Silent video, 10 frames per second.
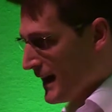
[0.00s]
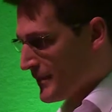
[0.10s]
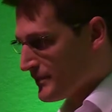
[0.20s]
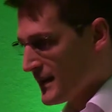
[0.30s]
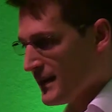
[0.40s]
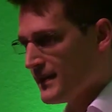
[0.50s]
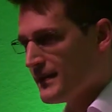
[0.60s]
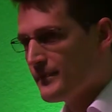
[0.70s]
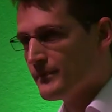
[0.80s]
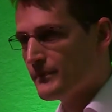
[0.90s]

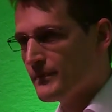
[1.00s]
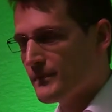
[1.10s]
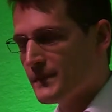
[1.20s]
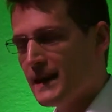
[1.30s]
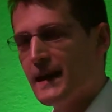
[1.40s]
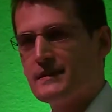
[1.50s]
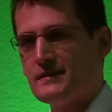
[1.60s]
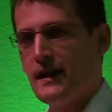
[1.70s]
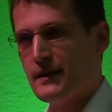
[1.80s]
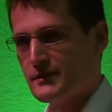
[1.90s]
Yeah, it's
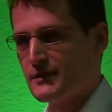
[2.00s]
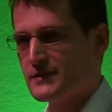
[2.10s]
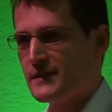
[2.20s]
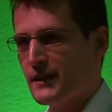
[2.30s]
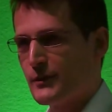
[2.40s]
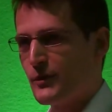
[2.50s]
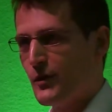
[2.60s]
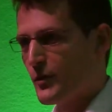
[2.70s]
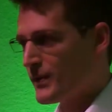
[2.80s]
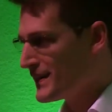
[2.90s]
hard to start a
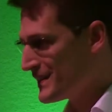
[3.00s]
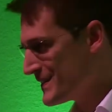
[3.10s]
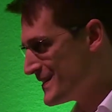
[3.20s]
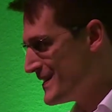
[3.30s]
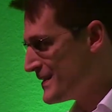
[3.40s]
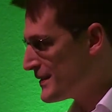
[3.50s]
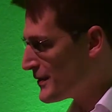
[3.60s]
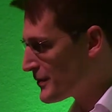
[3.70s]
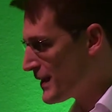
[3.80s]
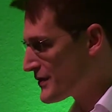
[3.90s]
talk when the
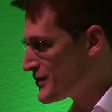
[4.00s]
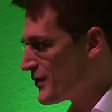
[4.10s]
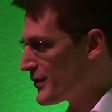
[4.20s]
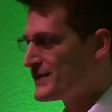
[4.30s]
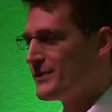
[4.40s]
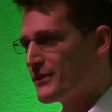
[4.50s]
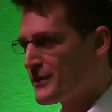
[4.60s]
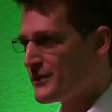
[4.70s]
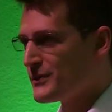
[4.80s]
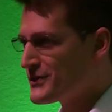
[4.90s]
introduction talks about a
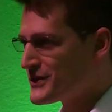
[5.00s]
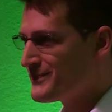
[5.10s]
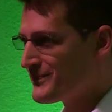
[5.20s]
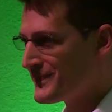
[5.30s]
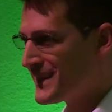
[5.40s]
revolution.